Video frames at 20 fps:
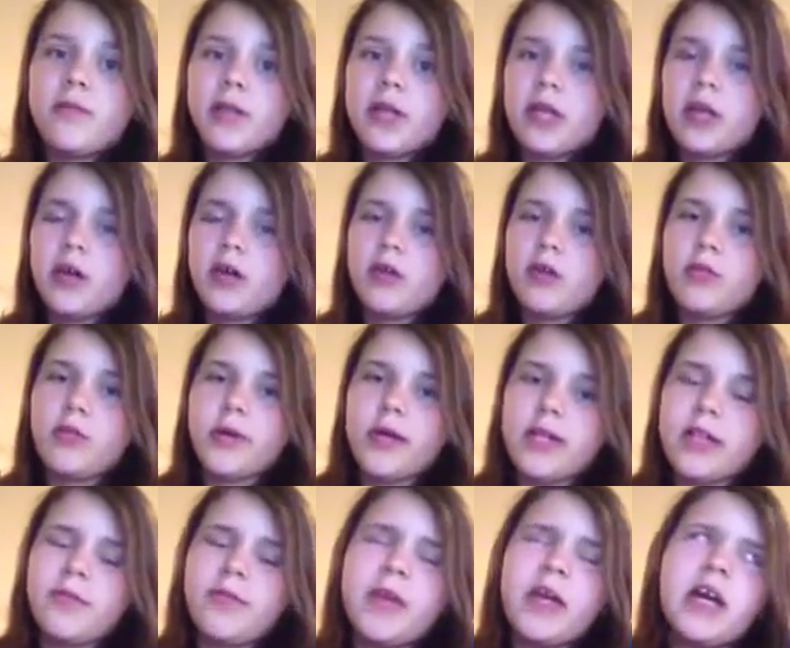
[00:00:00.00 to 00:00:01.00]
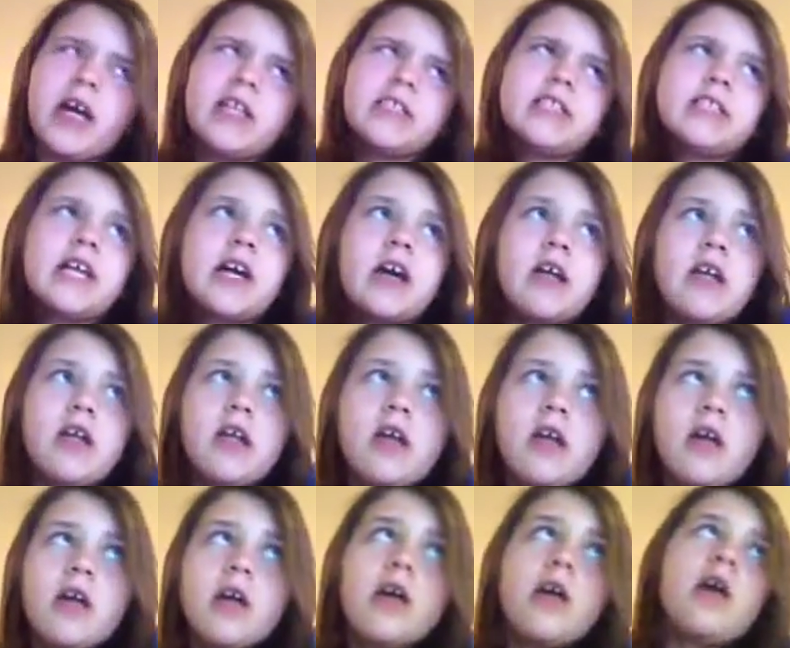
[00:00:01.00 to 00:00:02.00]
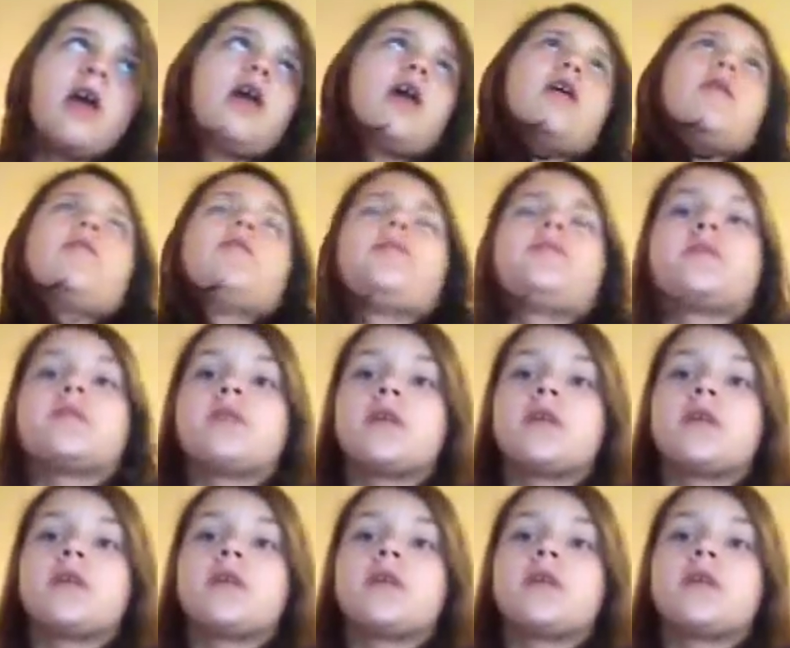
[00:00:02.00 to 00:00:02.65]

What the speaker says: videos was because, I